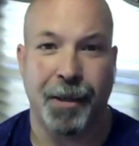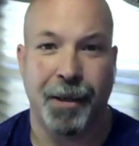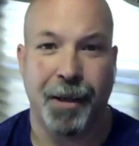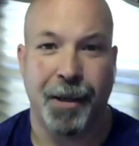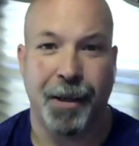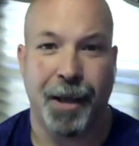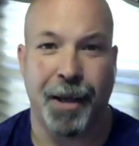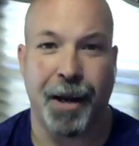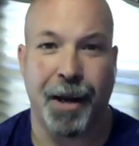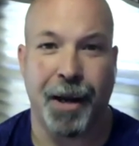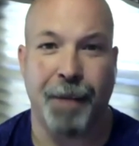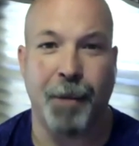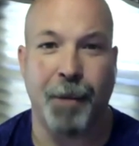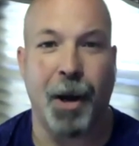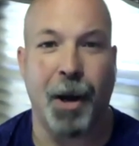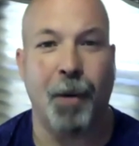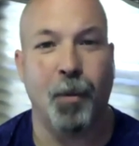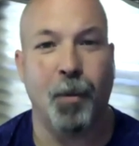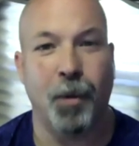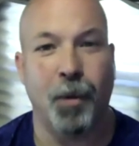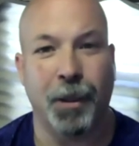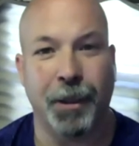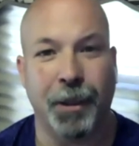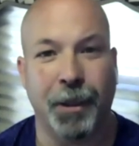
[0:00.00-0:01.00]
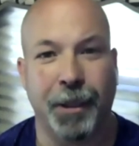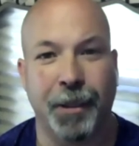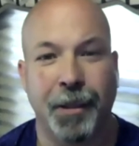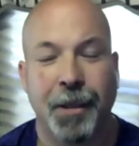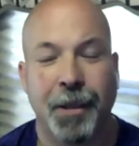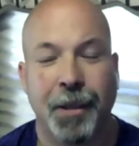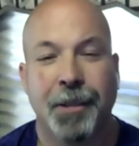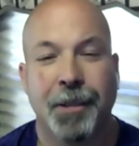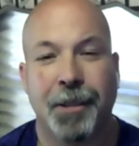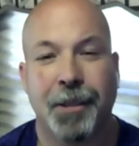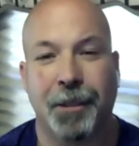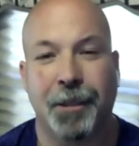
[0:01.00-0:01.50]
And I'm not willing
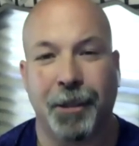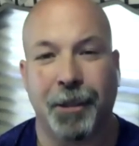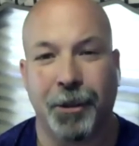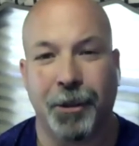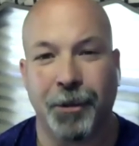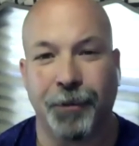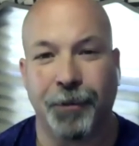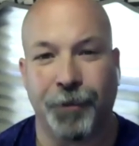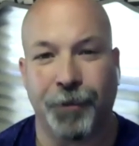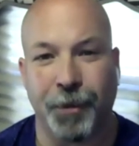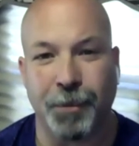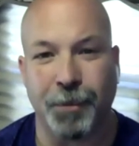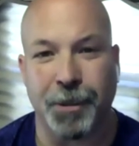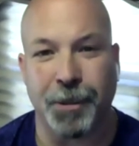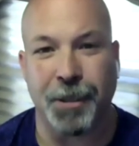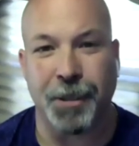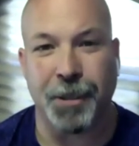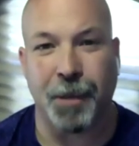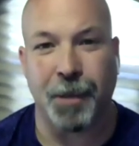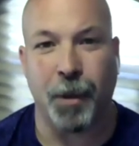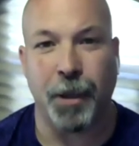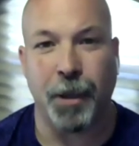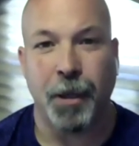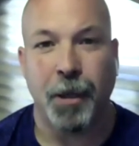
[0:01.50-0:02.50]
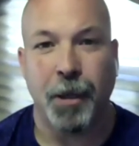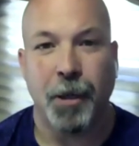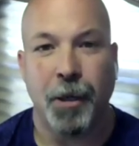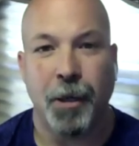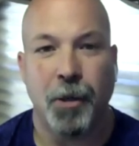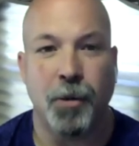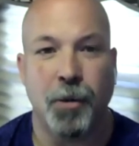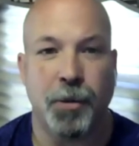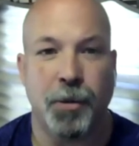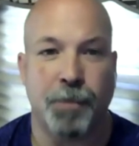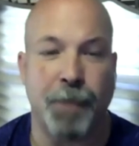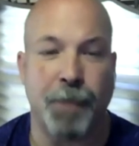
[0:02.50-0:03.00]
to learn from someone
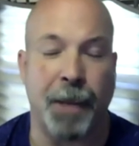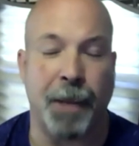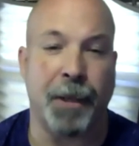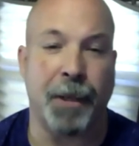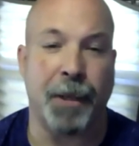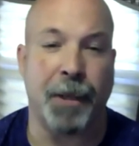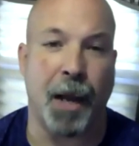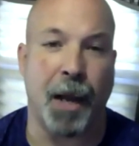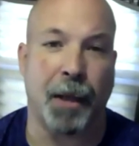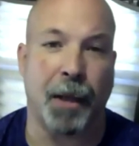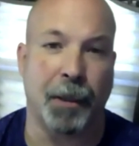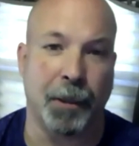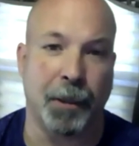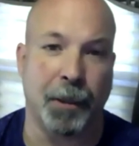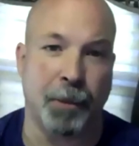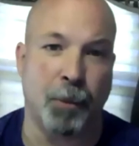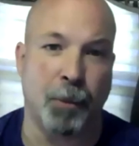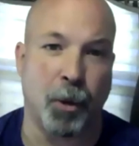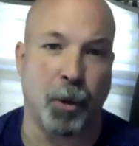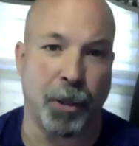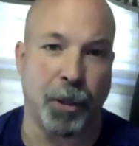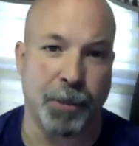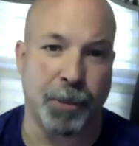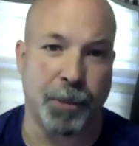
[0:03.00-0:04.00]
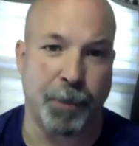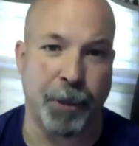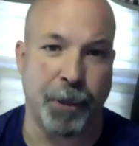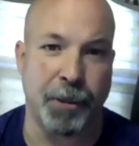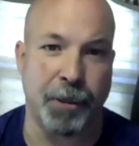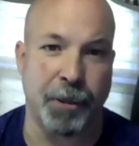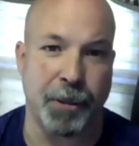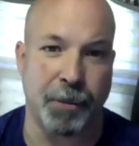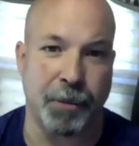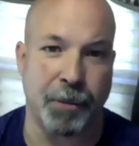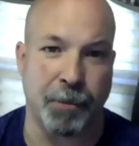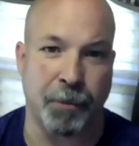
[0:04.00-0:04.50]
who's maybe got a little more
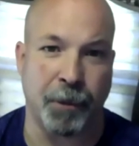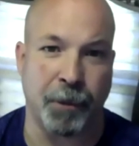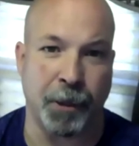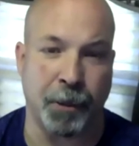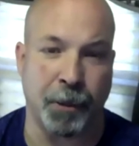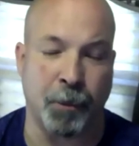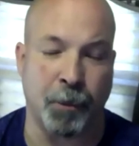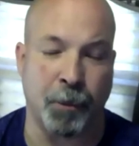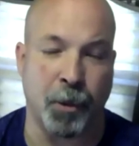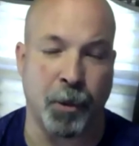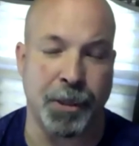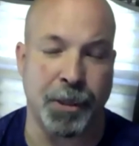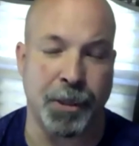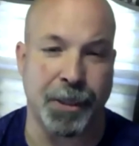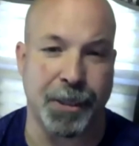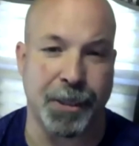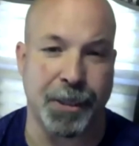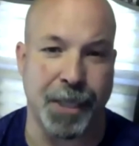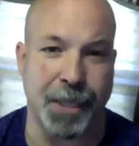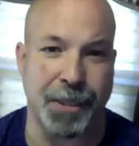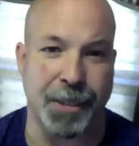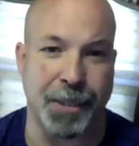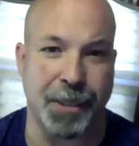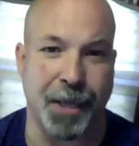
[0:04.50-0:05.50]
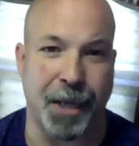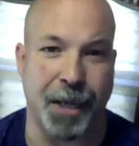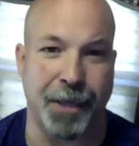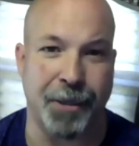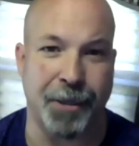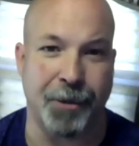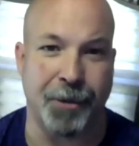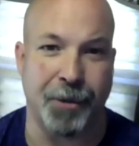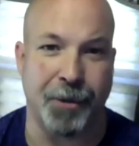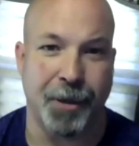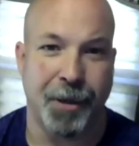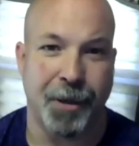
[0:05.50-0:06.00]
experience and a little more success than I
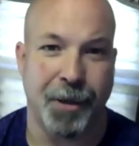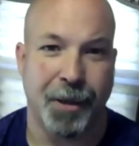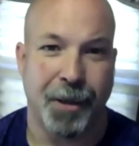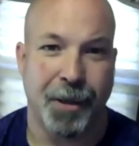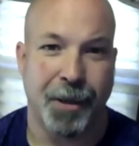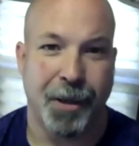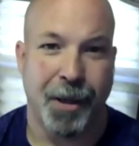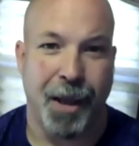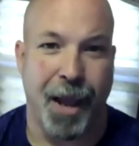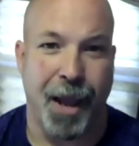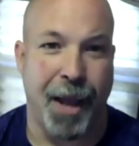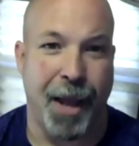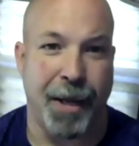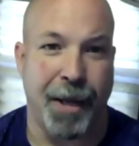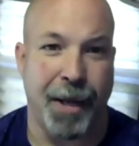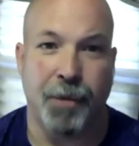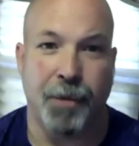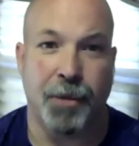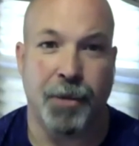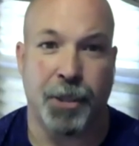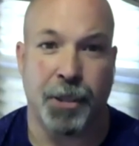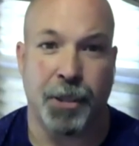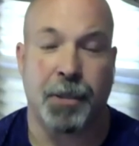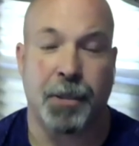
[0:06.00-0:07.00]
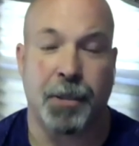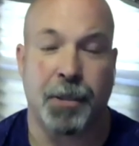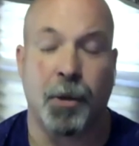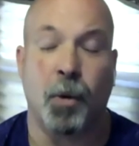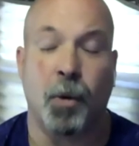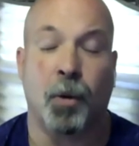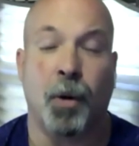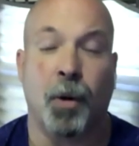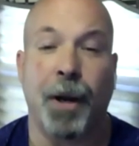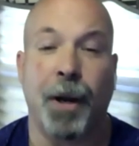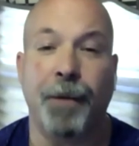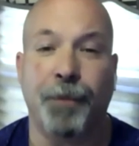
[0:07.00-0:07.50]
do. And he was just so
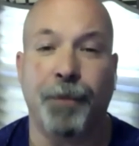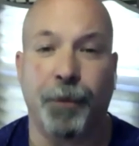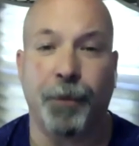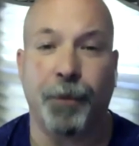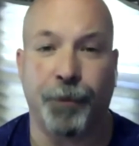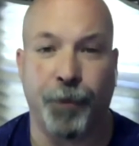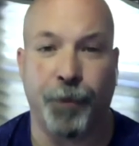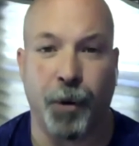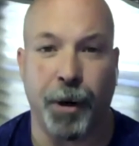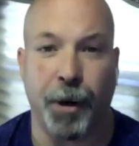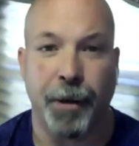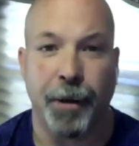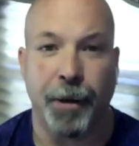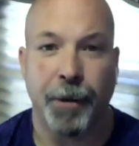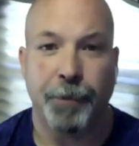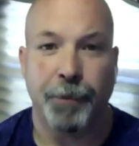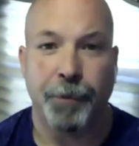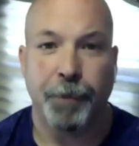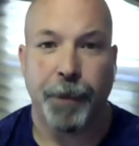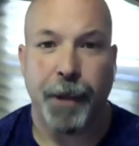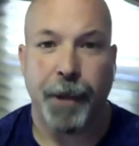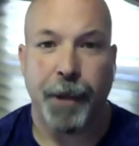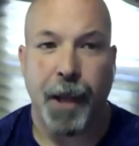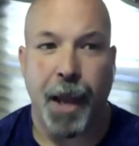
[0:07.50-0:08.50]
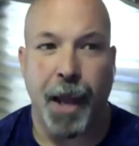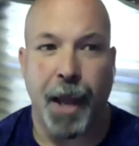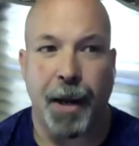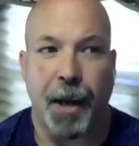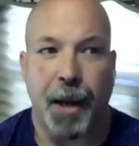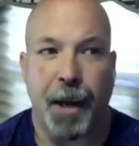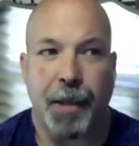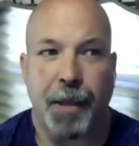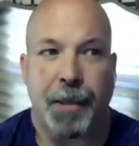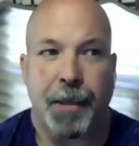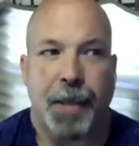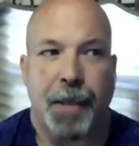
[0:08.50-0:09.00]
grateful for it
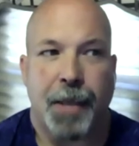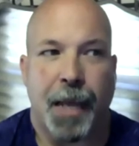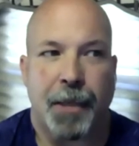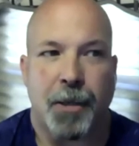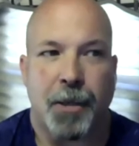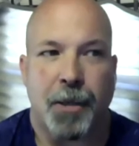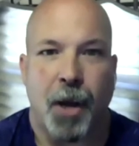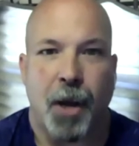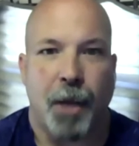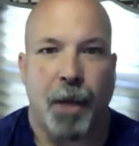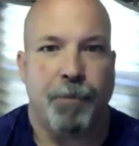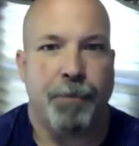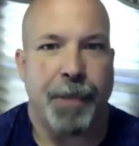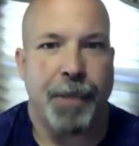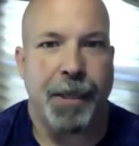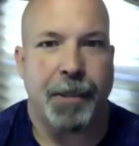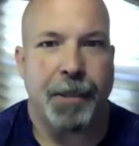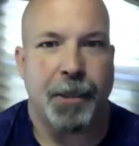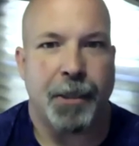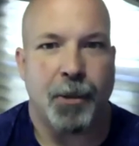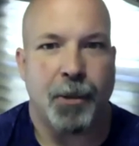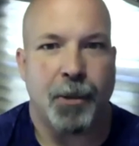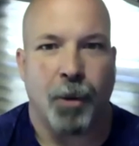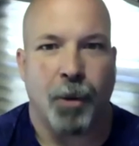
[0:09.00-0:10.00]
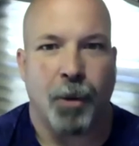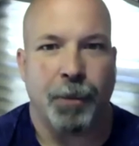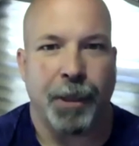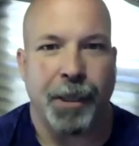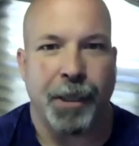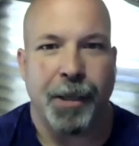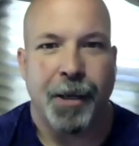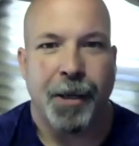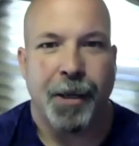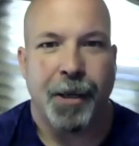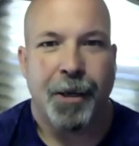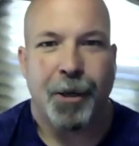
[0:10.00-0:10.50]
and that's not me to
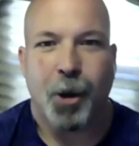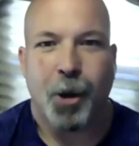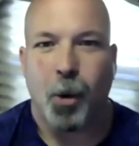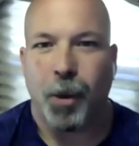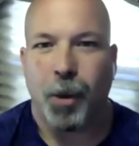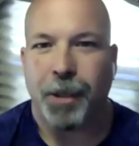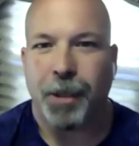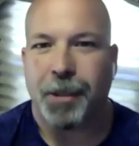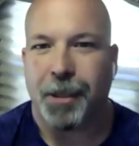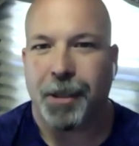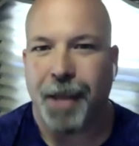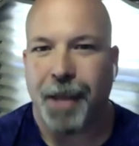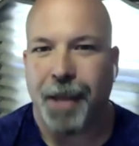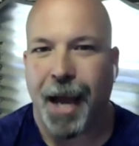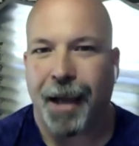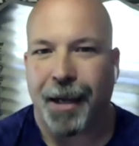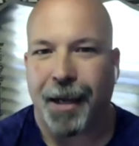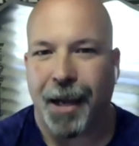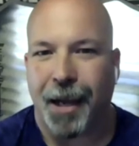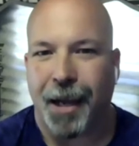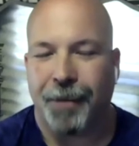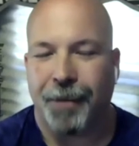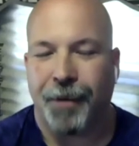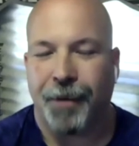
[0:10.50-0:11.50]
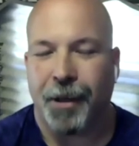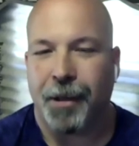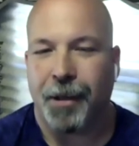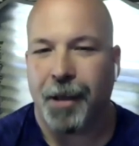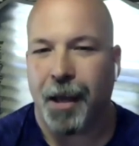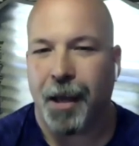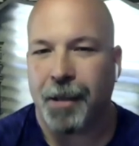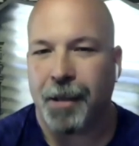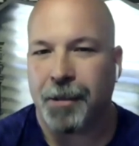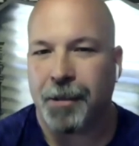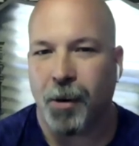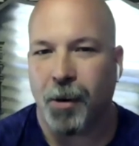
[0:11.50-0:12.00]
normally go into that kind of a,
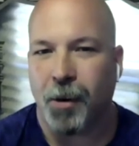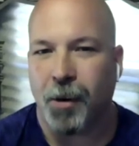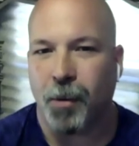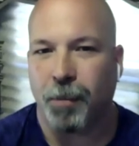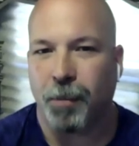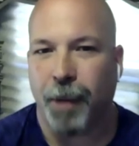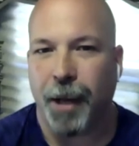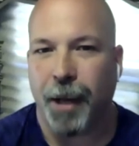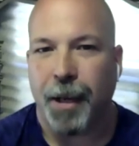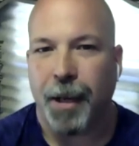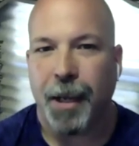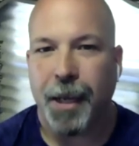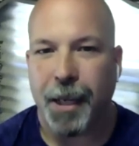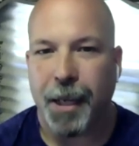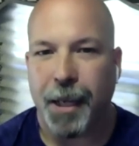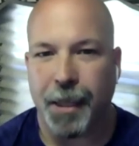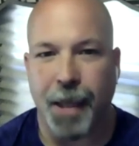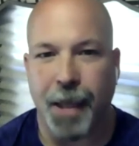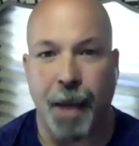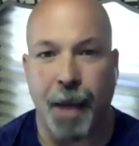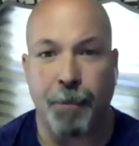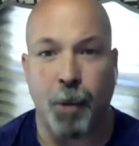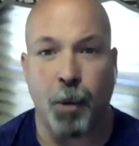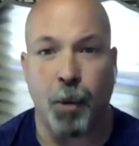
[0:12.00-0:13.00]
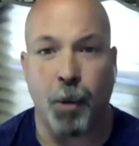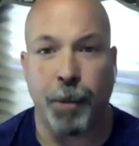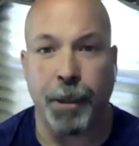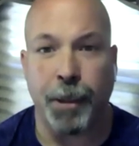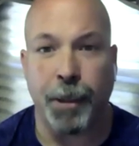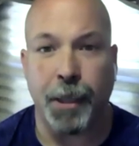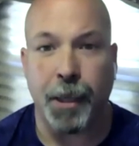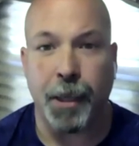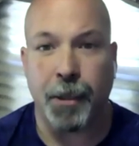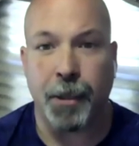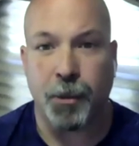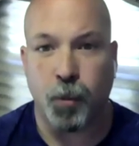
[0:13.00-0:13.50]
a zone, but in that moment,
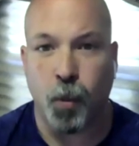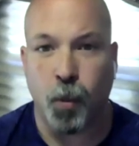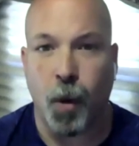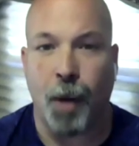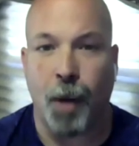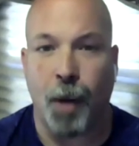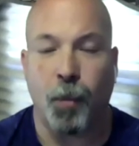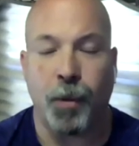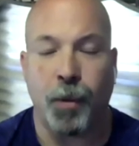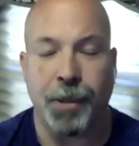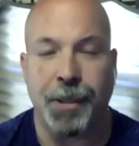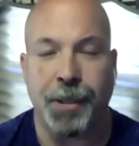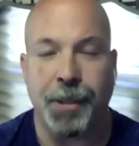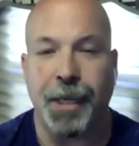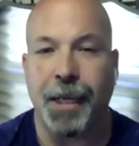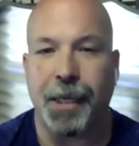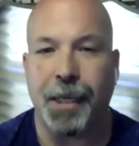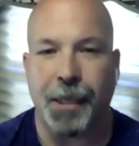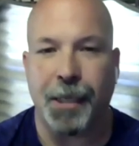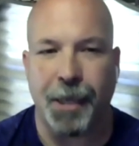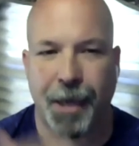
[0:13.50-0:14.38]
it's what was needed.